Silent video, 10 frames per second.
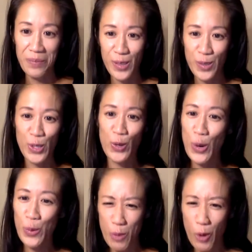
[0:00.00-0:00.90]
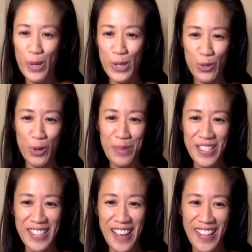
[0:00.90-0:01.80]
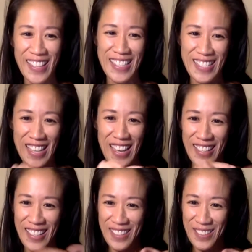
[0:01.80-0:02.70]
So you know what a Mobius strip is? Yeah, it's this like